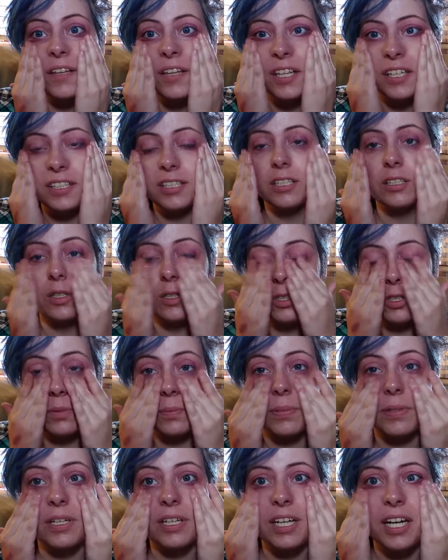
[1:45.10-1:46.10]
This is also
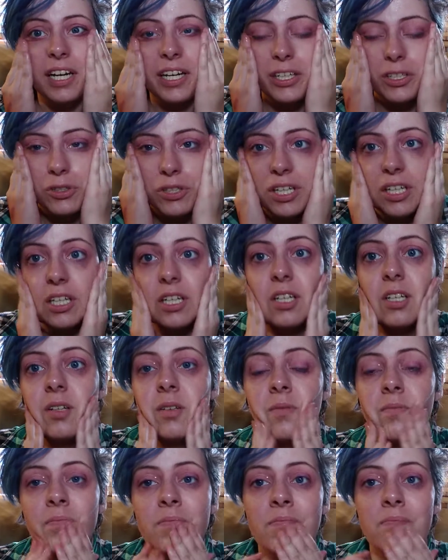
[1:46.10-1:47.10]
pretty hydrating.
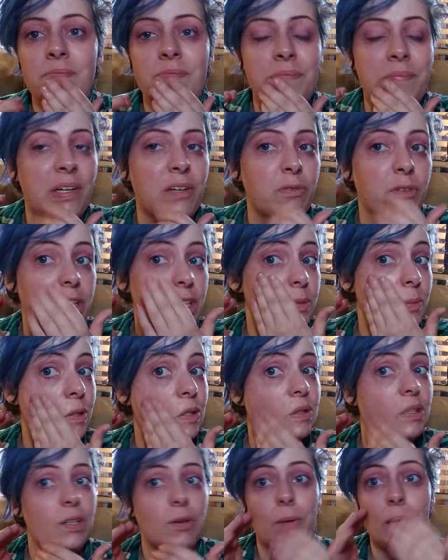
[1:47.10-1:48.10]
My face
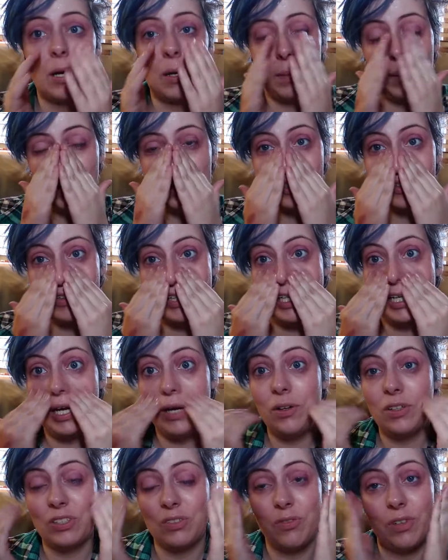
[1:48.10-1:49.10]
smells like watermelons right
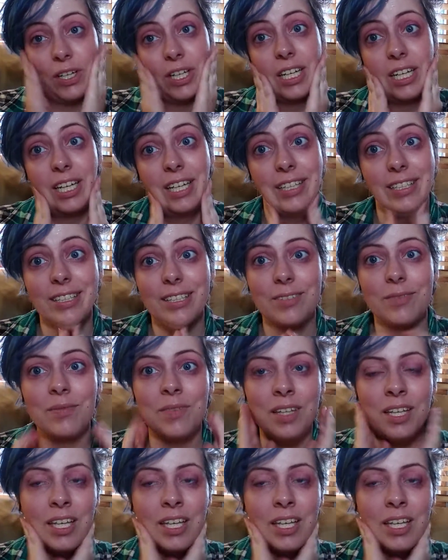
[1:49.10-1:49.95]
now. It's very nice.